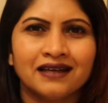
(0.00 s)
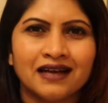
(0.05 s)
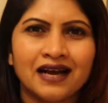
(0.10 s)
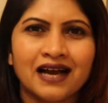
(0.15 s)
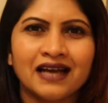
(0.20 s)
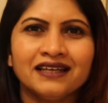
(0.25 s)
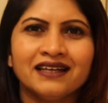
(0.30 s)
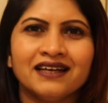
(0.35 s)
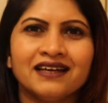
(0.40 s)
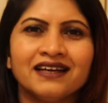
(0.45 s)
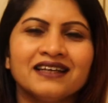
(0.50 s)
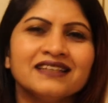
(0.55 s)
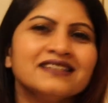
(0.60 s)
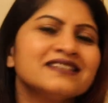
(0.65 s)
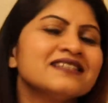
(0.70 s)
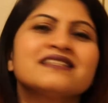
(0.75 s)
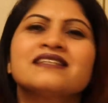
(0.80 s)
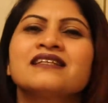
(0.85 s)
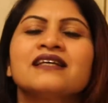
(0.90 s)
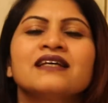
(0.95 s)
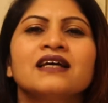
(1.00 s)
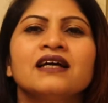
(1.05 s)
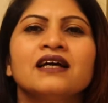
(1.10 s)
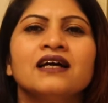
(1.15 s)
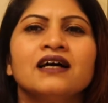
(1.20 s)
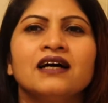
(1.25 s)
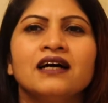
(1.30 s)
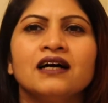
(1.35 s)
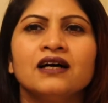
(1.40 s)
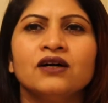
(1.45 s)
Hi guys,
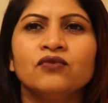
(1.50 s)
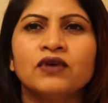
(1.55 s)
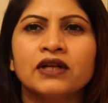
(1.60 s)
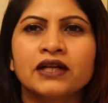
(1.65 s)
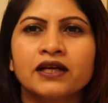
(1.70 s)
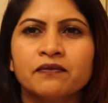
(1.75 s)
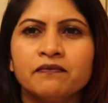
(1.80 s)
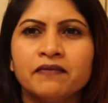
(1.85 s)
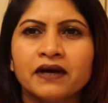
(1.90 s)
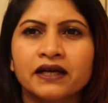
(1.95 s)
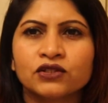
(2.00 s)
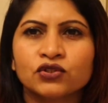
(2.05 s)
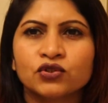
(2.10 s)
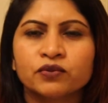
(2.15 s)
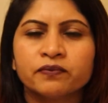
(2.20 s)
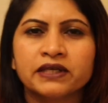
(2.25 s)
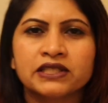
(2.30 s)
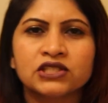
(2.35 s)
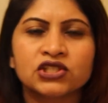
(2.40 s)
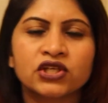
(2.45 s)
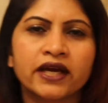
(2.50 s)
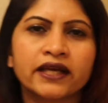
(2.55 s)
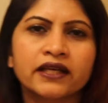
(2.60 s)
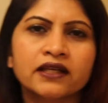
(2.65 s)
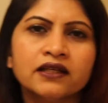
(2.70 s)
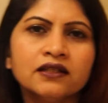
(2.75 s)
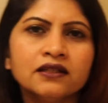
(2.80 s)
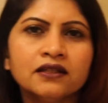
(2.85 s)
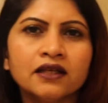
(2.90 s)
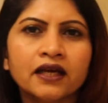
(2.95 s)
uh, welcome back to my
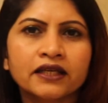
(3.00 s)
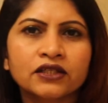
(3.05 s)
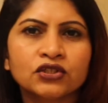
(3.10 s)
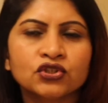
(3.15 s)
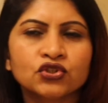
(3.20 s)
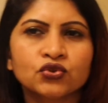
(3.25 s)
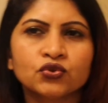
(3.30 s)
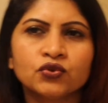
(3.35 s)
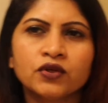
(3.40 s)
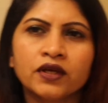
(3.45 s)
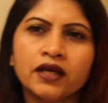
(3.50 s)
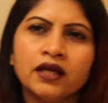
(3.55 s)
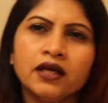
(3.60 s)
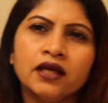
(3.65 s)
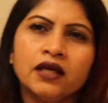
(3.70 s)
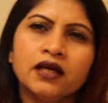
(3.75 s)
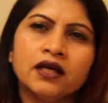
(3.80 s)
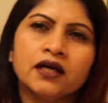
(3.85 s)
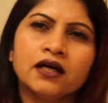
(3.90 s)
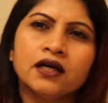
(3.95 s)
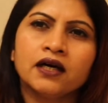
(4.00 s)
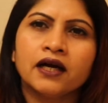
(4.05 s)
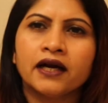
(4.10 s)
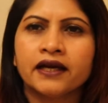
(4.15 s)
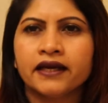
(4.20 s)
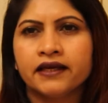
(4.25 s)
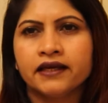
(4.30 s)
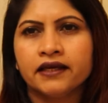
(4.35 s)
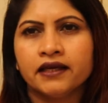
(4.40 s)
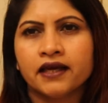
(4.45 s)
channel and today uh,
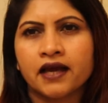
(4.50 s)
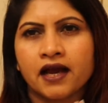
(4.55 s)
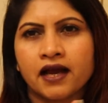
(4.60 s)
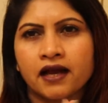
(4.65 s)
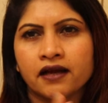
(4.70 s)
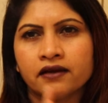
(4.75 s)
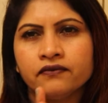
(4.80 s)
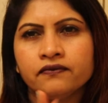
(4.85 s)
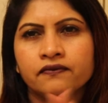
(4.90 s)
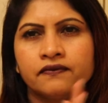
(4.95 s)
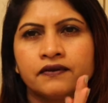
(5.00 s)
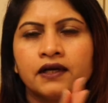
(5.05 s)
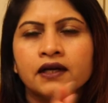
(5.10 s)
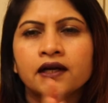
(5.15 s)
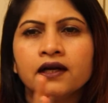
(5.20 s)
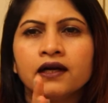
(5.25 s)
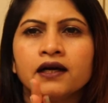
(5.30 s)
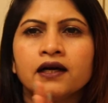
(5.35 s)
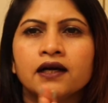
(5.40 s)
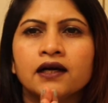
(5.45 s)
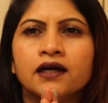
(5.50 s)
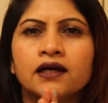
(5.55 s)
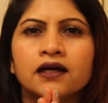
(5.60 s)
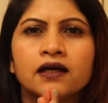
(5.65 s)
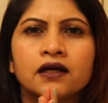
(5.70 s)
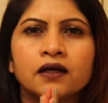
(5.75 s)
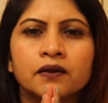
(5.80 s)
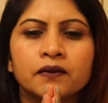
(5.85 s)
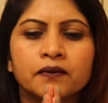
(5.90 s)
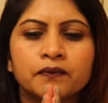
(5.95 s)
I have a
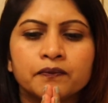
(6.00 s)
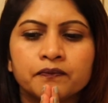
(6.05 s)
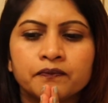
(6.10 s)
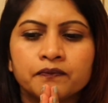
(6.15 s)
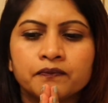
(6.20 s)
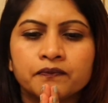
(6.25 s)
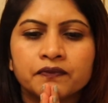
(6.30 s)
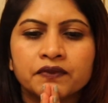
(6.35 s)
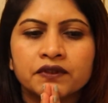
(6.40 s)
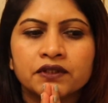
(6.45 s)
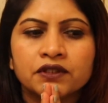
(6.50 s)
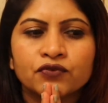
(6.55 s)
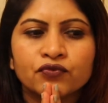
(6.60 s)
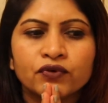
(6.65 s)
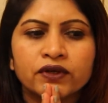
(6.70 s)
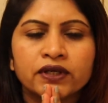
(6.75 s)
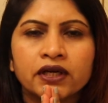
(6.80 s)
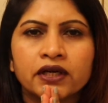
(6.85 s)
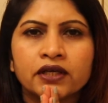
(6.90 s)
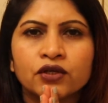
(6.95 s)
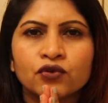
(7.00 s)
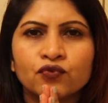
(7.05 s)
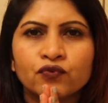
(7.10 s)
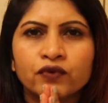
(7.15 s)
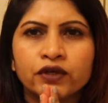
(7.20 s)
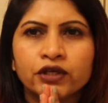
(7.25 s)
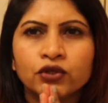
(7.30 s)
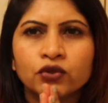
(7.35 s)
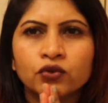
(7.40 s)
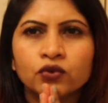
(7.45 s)
uh, different kind of
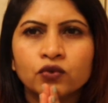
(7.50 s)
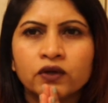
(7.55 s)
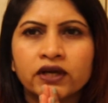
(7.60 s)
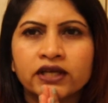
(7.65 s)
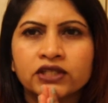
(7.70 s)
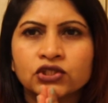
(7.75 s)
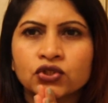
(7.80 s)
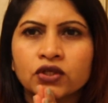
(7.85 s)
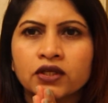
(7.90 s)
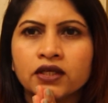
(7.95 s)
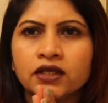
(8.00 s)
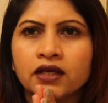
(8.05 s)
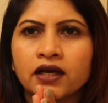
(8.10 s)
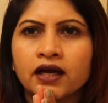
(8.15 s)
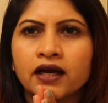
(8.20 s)
video actually.